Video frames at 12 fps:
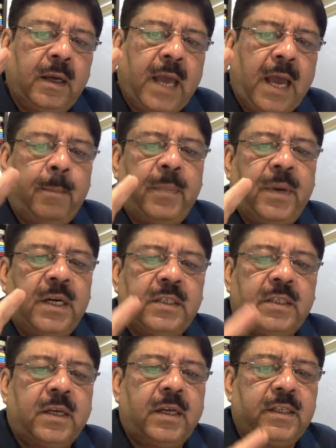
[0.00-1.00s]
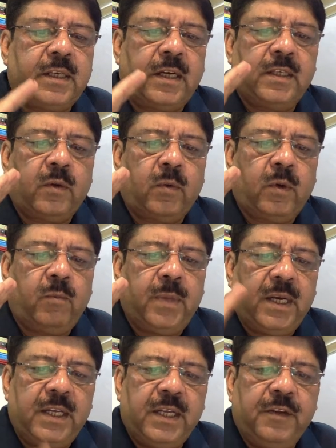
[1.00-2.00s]
habits, culture is our
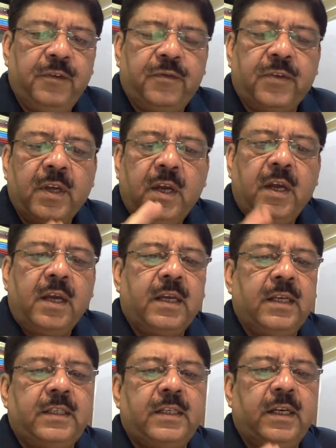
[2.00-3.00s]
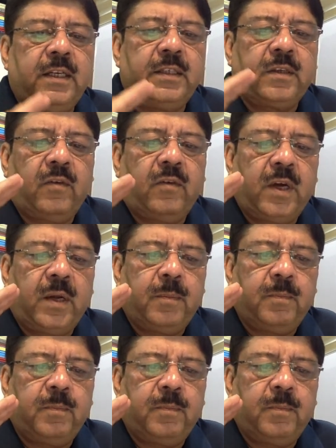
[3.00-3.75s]
beliefs, culture is our